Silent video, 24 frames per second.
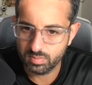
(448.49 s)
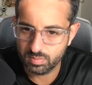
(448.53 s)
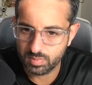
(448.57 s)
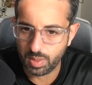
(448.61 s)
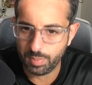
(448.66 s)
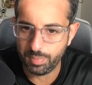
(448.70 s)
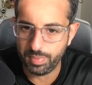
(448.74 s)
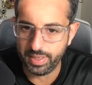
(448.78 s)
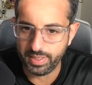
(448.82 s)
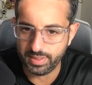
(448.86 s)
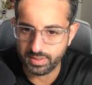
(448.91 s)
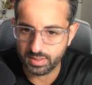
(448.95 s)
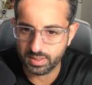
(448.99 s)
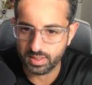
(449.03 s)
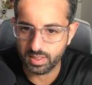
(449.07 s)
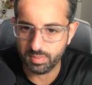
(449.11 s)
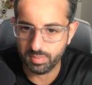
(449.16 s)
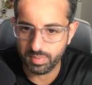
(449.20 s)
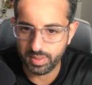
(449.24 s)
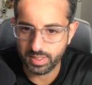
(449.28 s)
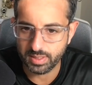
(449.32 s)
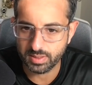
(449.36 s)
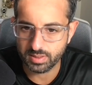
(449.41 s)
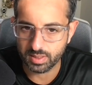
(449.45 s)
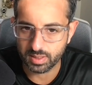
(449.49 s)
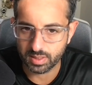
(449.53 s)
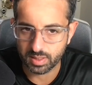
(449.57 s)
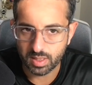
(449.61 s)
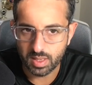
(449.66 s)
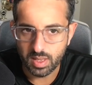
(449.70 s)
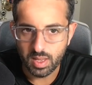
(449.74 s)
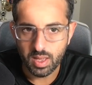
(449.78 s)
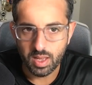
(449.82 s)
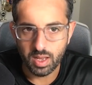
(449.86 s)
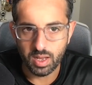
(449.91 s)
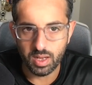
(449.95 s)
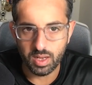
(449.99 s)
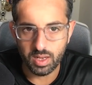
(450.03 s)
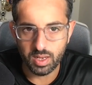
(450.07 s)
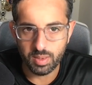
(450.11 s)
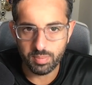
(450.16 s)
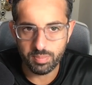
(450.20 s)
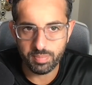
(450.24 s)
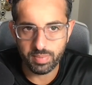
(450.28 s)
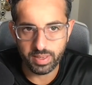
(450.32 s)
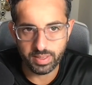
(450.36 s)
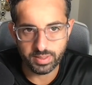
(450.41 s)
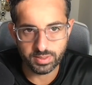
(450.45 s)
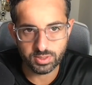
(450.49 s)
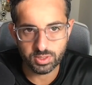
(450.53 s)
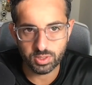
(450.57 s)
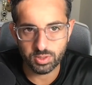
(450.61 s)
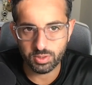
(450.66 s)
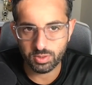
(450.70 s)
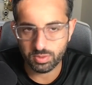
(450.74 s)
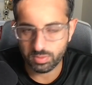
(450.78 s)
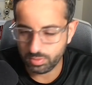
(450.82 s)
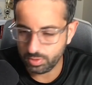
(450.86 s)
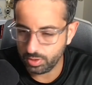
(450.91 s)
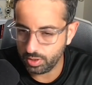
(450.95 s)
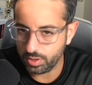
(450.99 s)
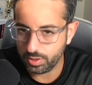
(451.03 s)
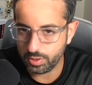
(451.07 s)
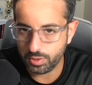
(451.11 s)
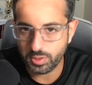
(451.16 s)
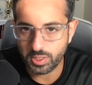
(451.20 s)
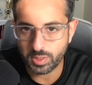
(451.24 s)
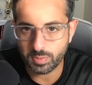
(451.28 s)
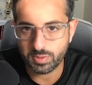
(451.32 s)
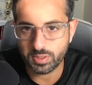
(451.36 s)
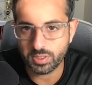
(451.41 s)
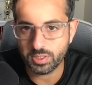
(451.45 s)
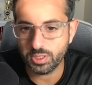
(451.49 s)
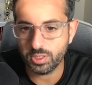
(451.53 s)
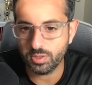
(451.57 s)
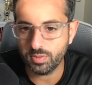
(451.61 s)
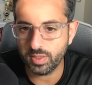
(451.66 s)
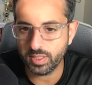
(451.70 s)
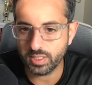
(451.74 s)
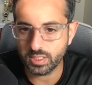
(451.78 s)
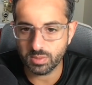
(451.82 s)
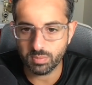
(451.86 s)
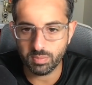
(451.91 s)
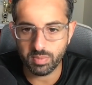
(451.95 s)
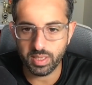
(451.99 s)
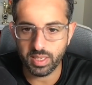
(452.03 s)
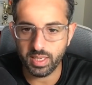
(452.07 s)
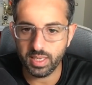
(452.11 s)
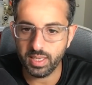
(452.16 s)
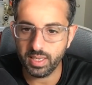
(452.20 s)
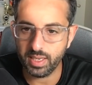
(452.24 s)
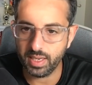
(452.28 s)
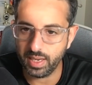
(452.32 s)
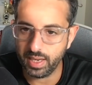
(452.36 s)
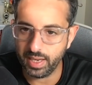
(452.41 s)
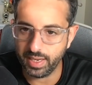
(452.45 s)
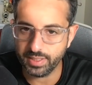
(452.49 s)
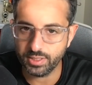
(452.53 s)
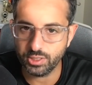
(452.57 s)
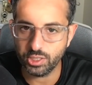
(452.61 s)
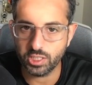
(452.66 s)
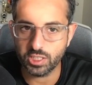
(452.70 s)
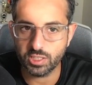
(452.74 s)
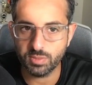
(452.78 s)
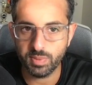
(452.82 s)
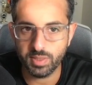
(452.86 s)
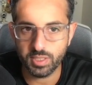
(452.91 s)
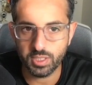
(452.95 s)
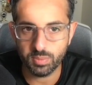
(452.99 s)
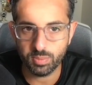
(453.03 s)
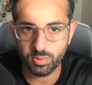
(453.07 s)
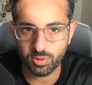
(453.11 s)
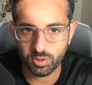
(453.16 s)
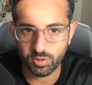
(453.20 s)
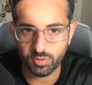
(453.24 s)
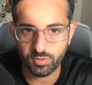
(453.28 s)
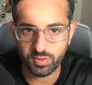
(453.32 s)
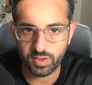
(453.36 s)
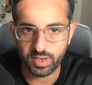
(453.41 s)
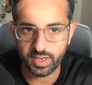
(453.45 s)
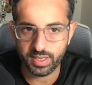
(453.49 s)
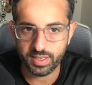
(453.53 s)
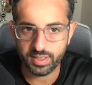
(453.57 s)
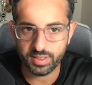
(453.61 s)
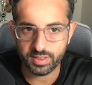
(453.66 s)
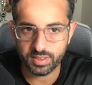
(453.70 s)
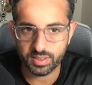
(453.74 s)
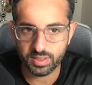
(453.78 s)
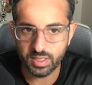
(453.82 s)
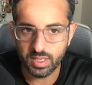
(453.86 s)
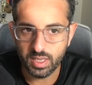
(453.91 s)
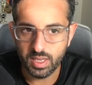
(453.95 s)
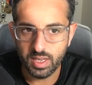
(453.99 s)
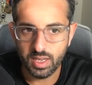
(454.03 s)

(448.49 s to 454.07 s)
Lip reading: Amazing, amazing. And so, you dipped into your resume. I talked about your profile.